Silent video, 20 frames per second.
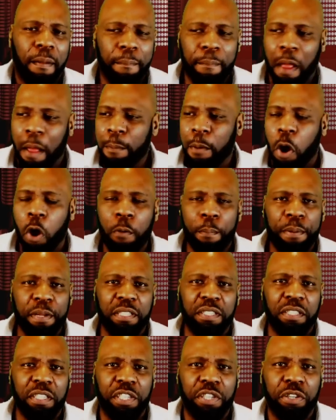I'm
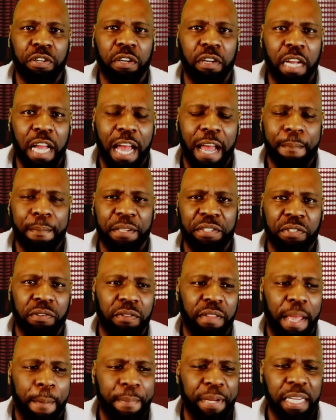open to your
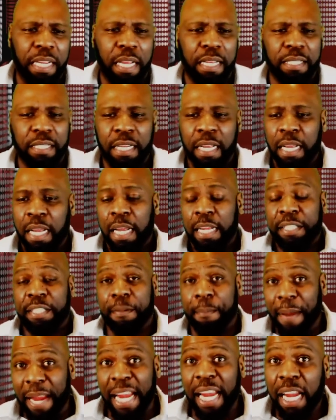comments on that, because
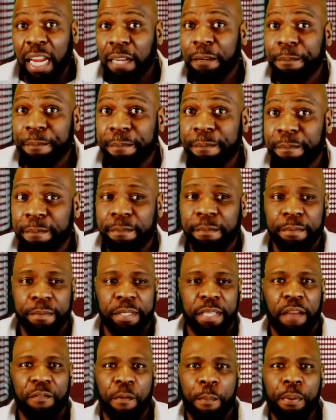to me,
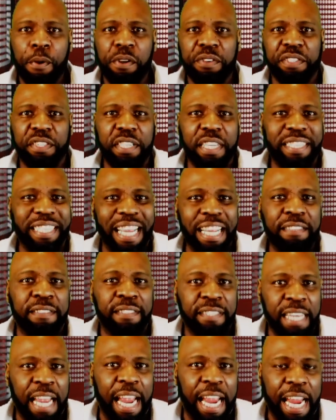if a person is
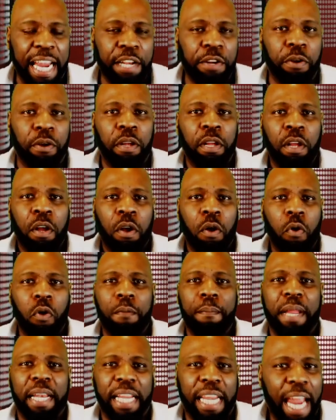insane or
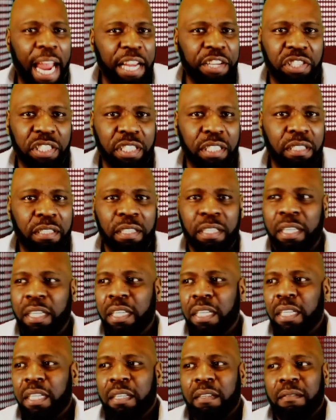on medication,
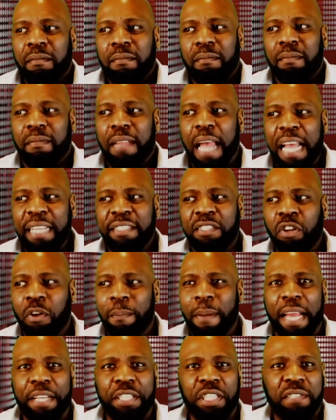that's
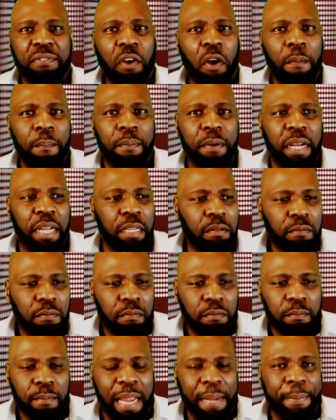nobody's fault, but
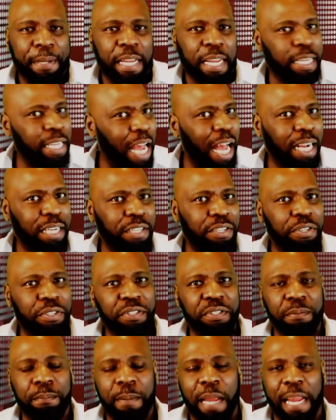maybe they're
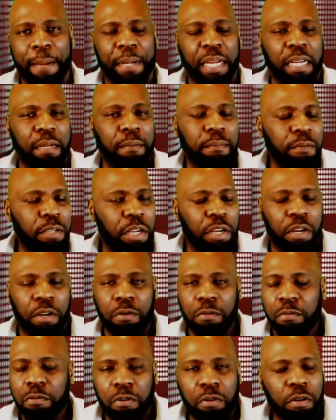doctors, maybe, you
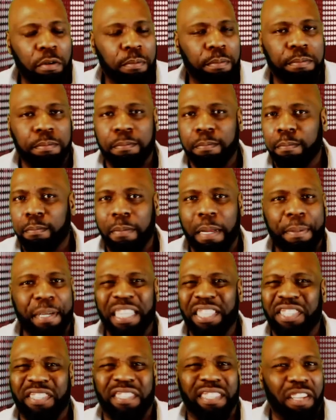know, or
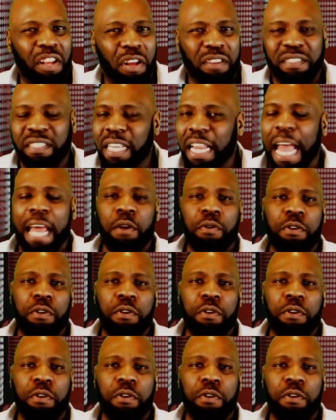maybe they just lost it.